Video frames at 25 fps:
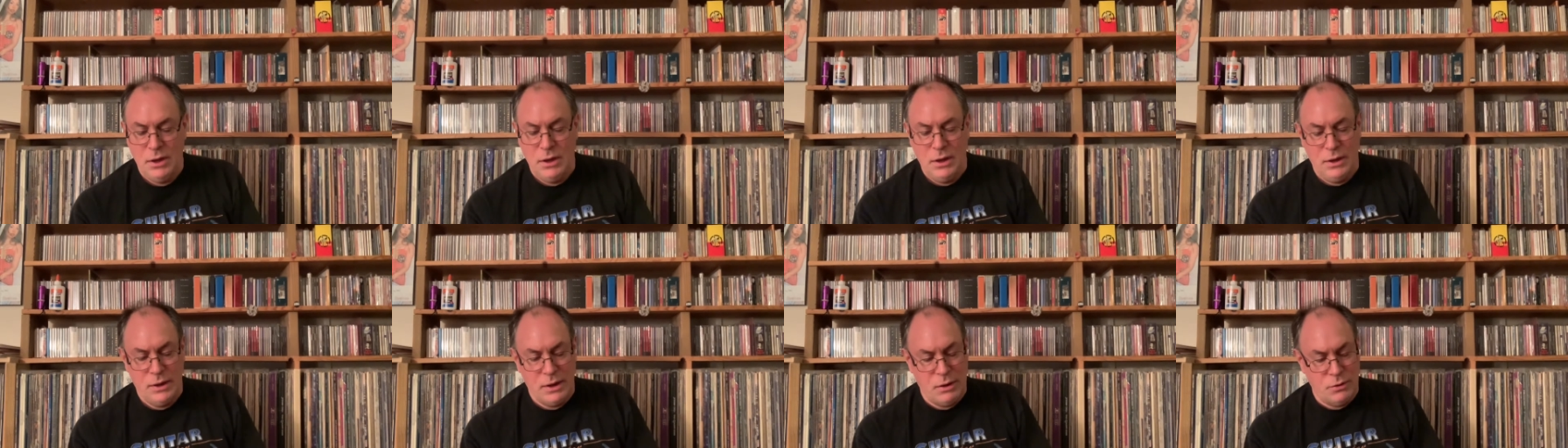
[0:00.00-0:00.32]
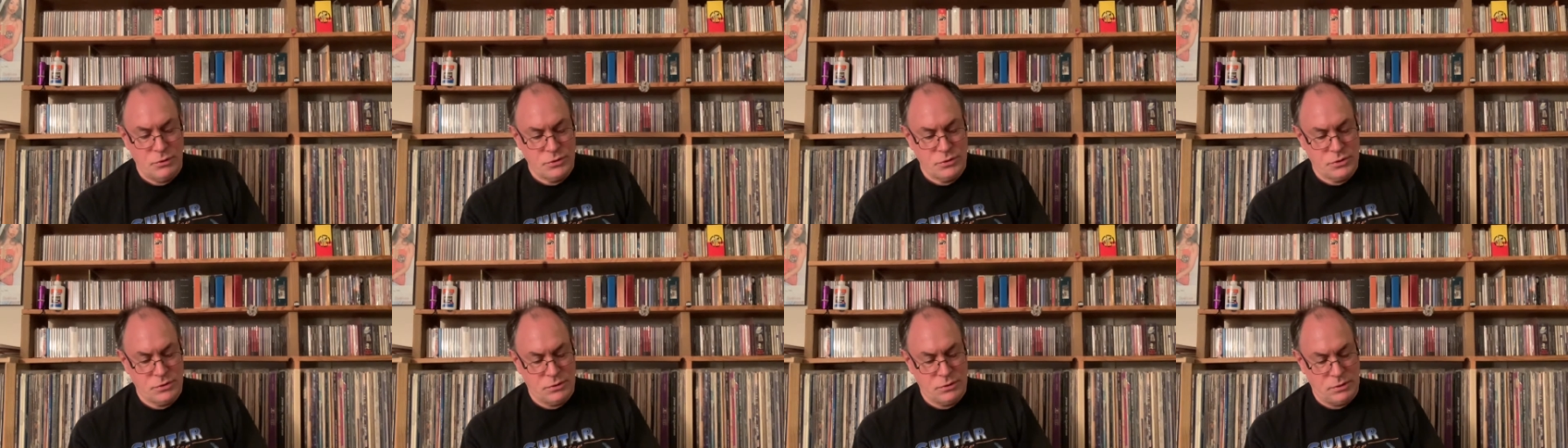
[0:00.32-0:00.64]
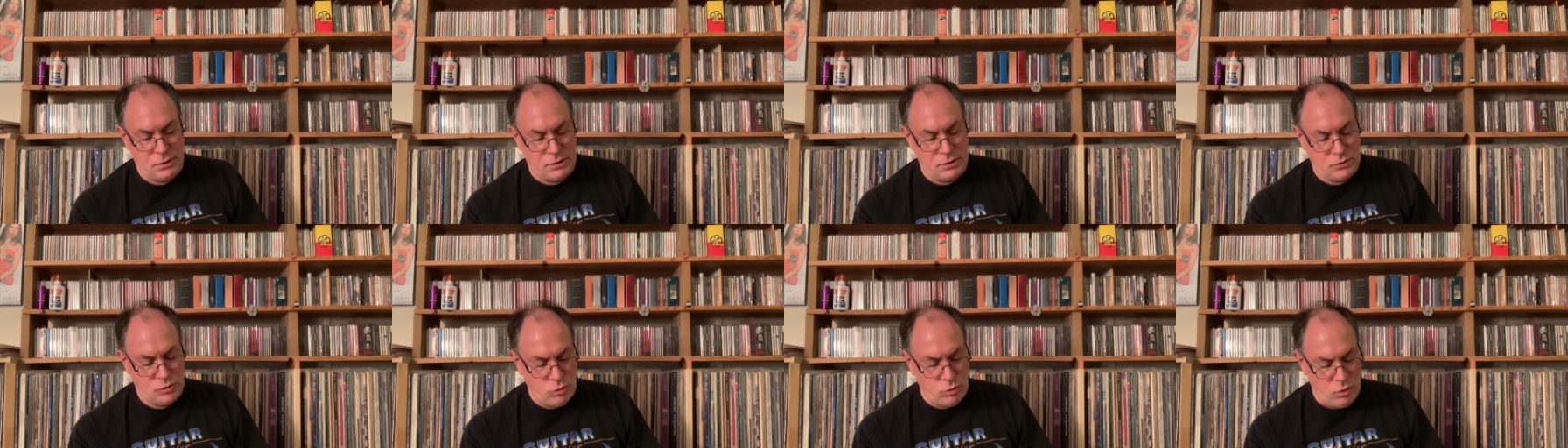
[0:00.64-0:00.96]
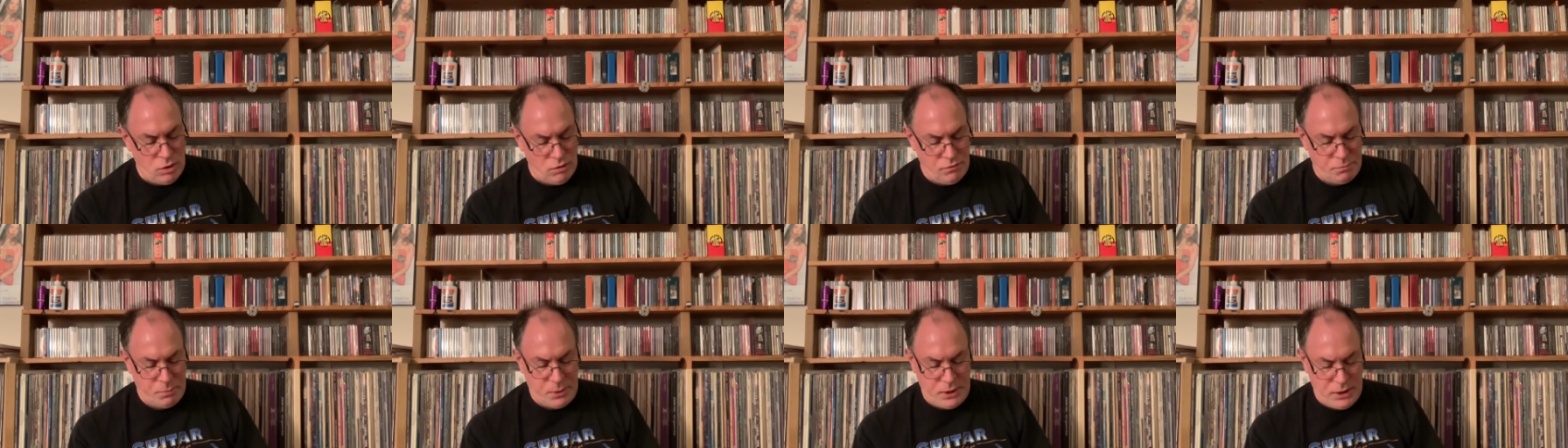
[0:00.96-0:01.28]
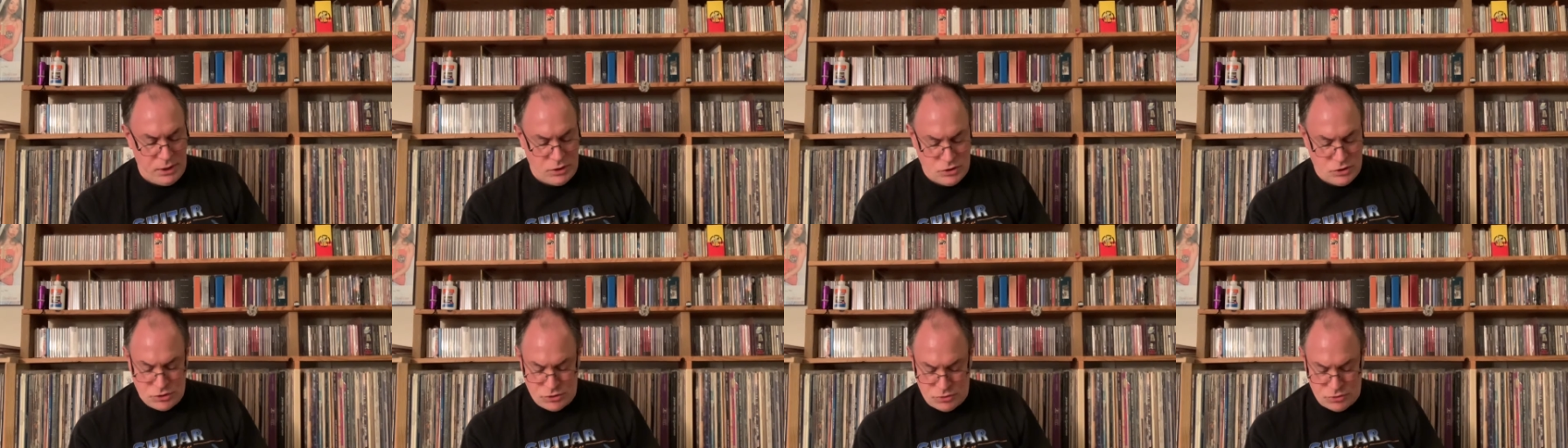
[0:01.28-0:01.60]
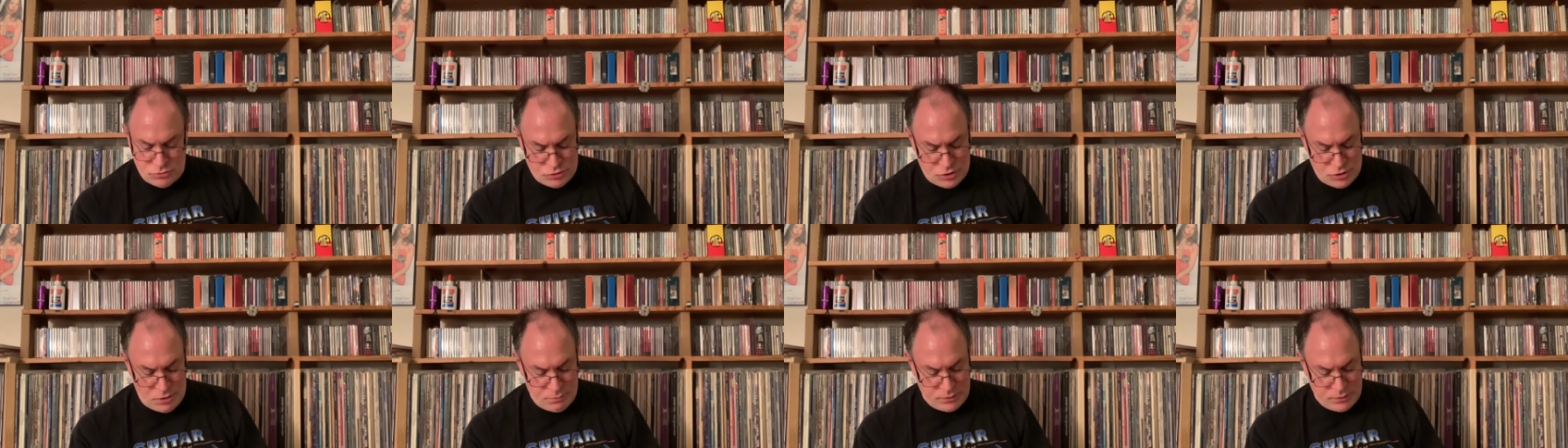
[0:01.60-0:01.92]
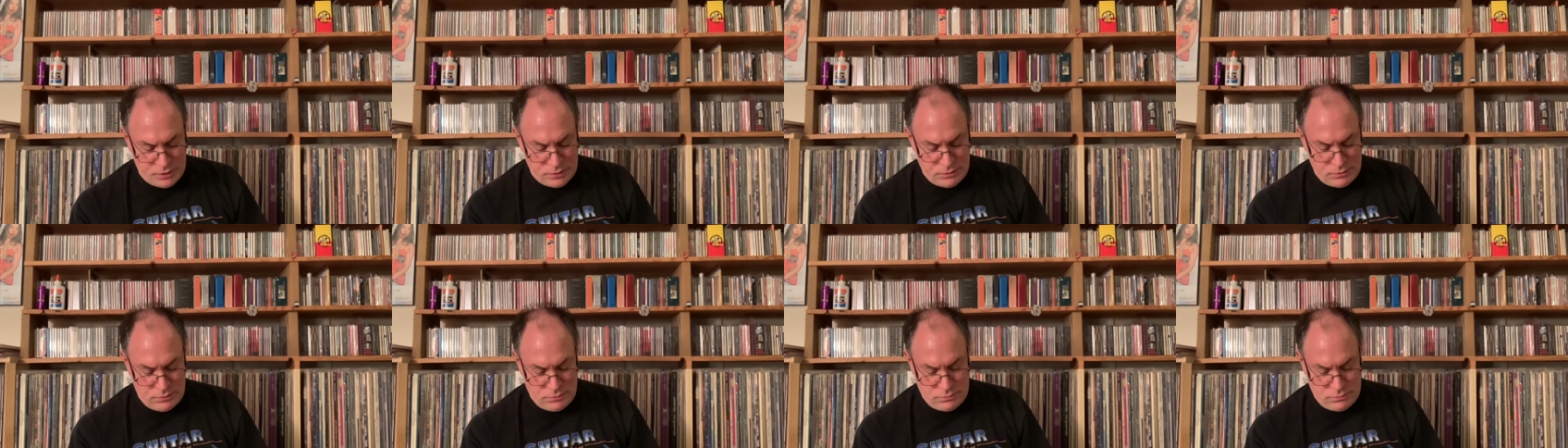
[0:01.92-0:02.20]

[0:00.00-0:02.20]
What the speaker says: that was 12 pages or something.